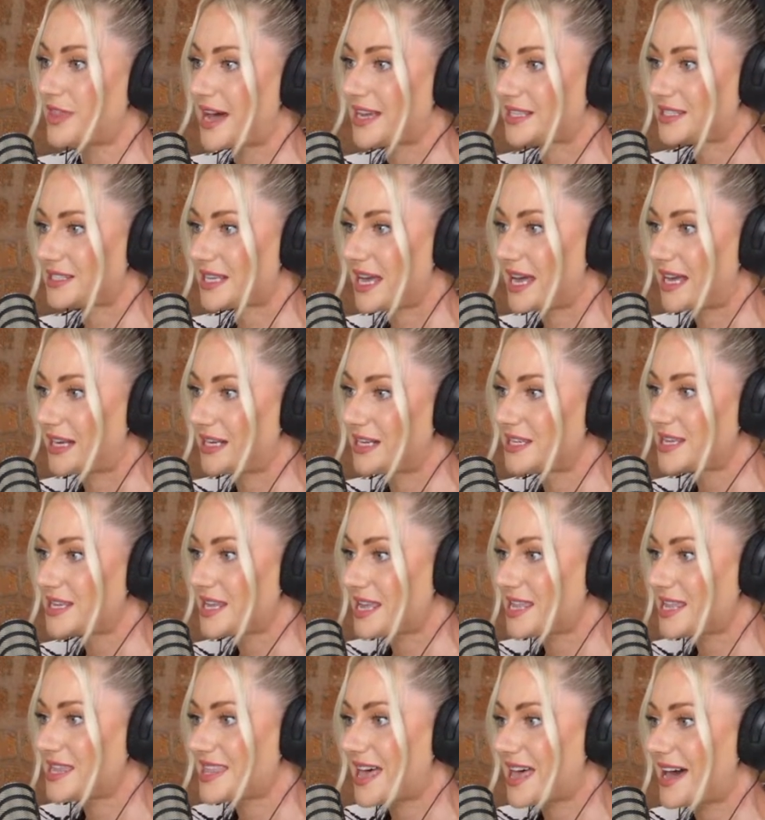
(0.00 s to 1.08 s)
that talent
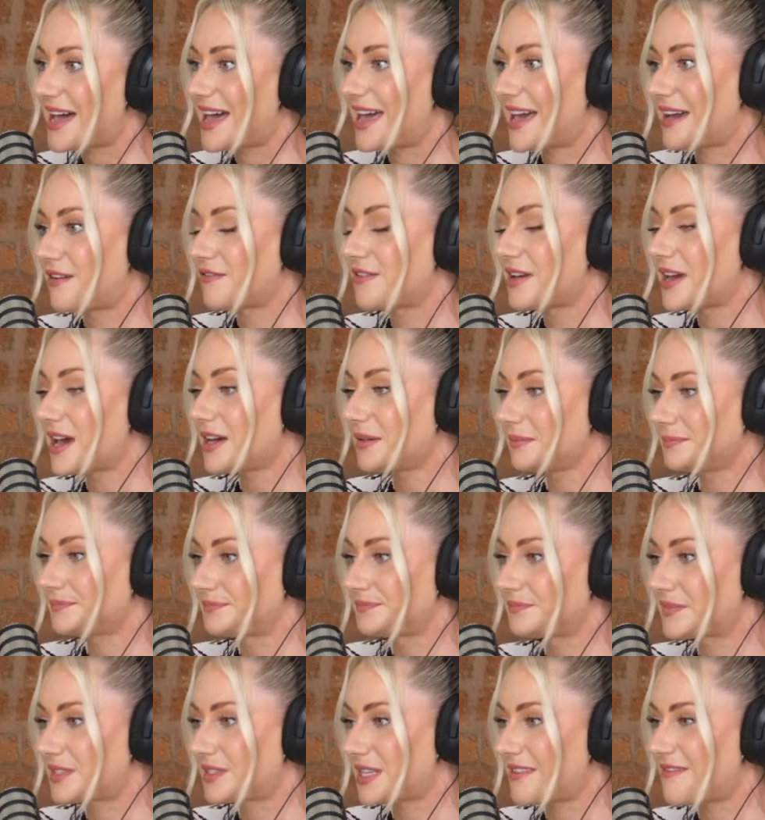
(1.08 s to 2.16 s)
in that area,
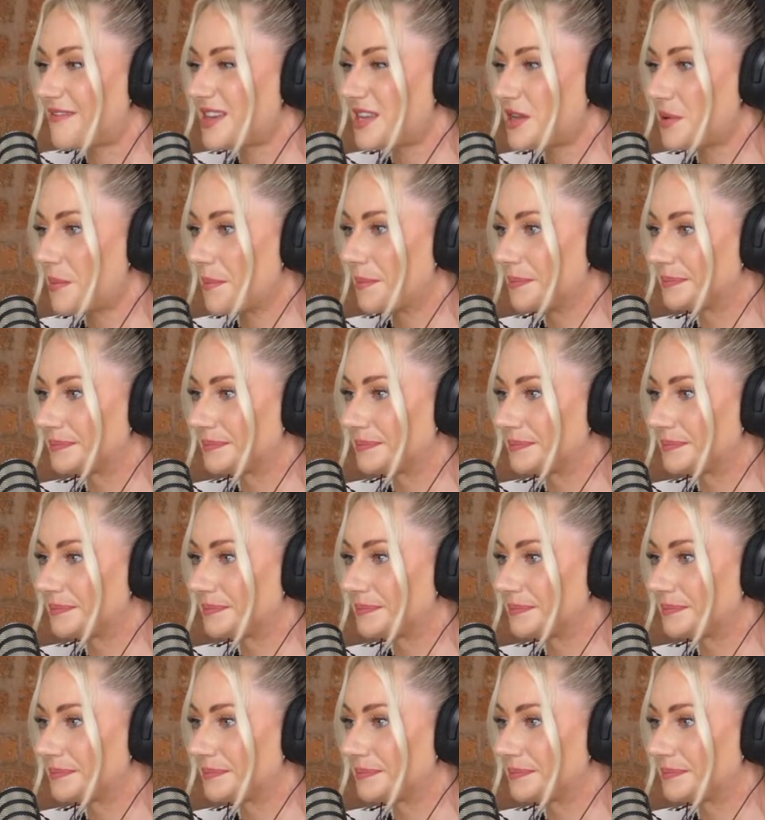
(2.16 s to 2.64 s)
David?